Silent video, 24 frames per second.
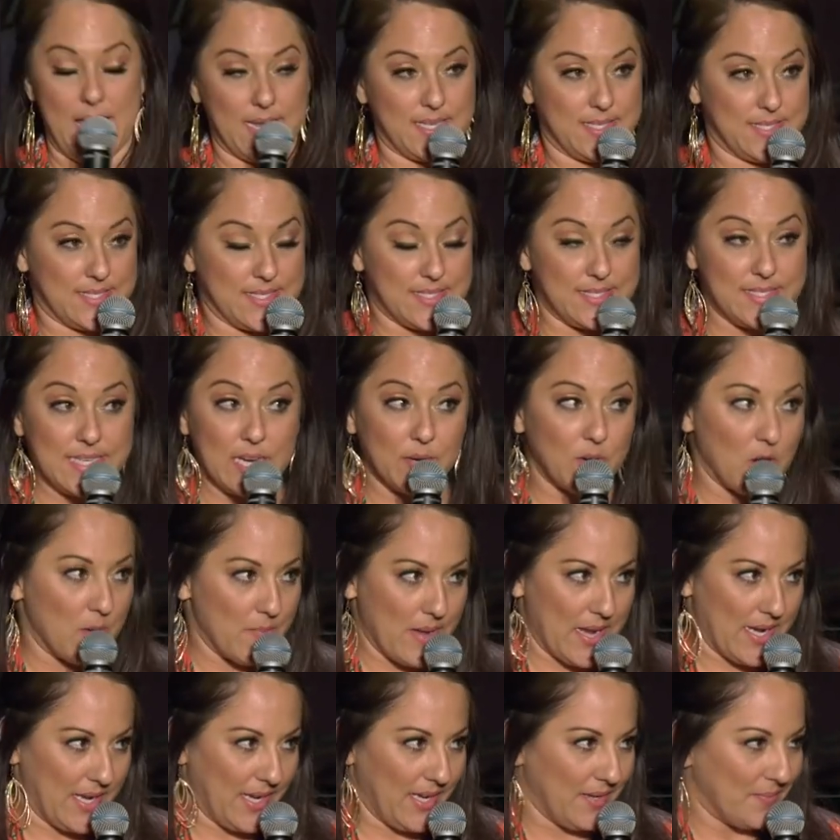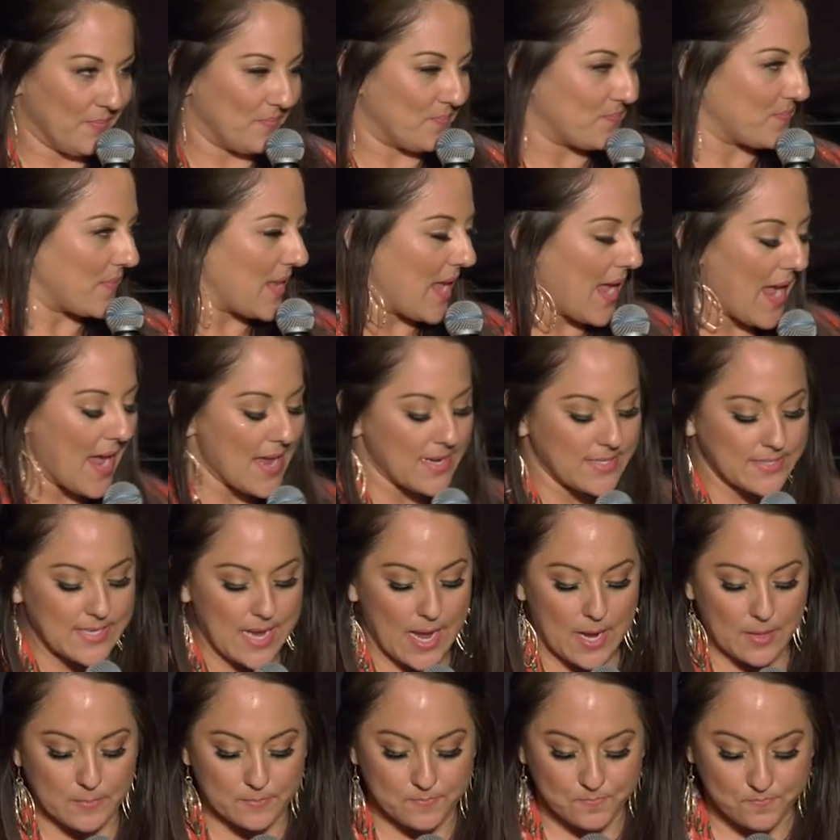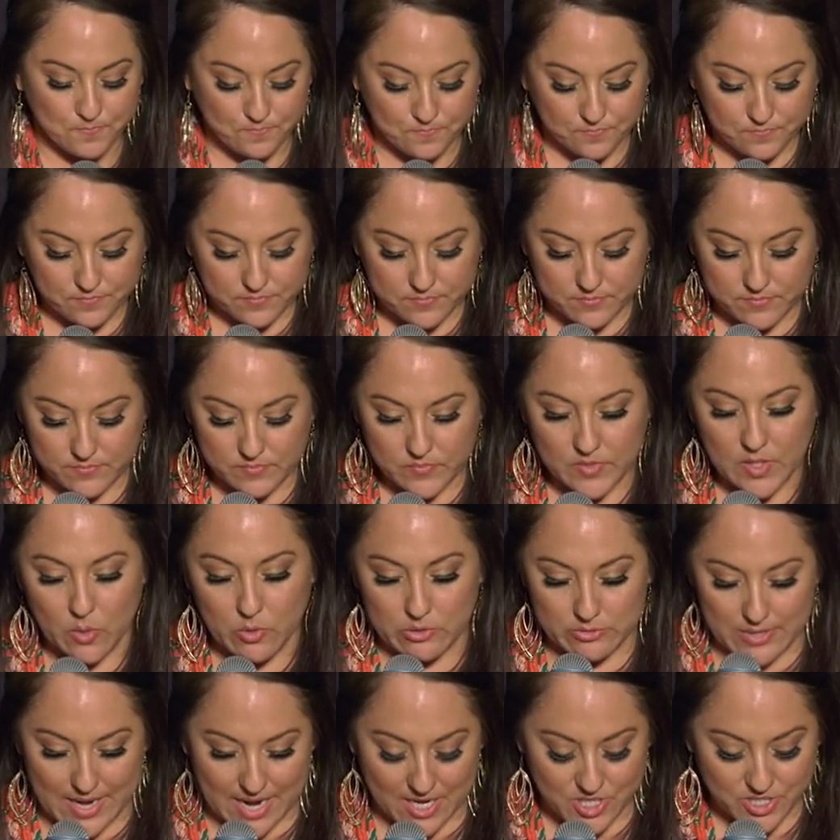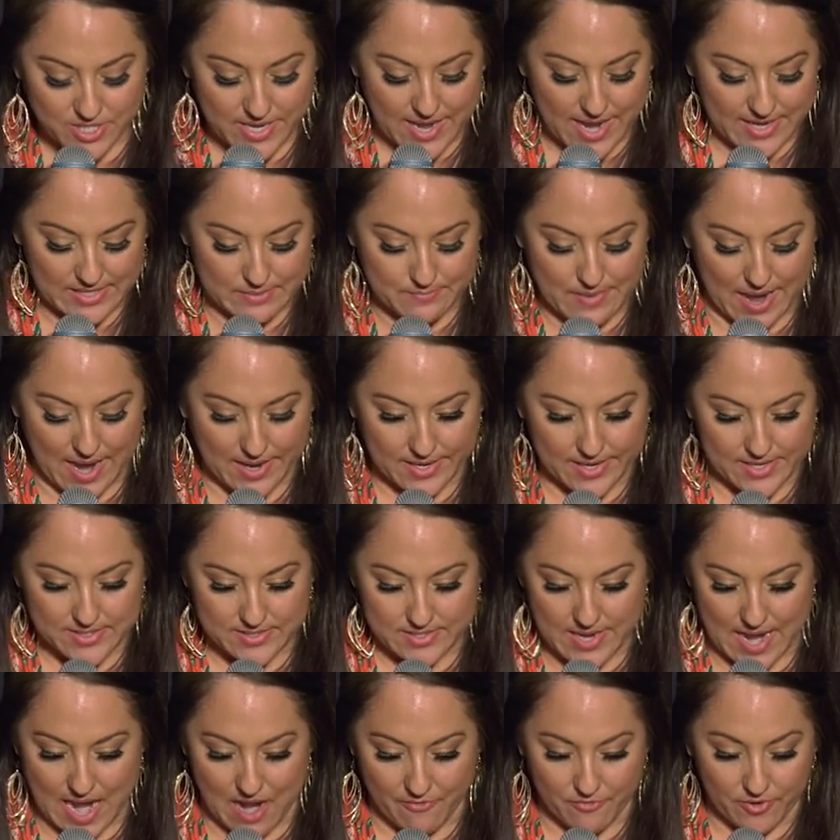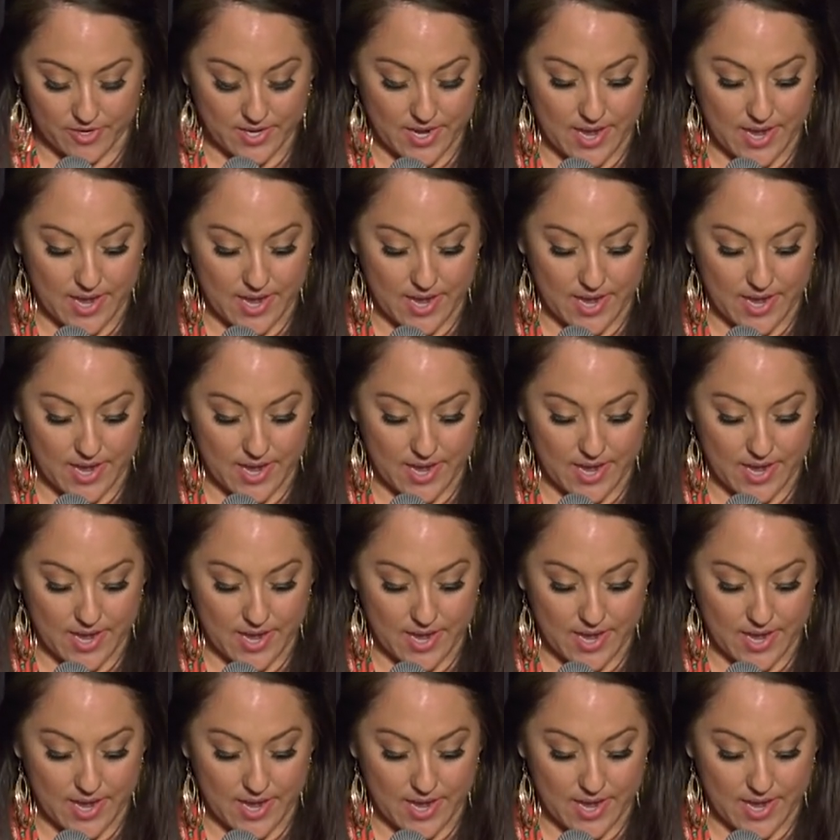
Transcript: And we had zero money. And um, we were actually heading back into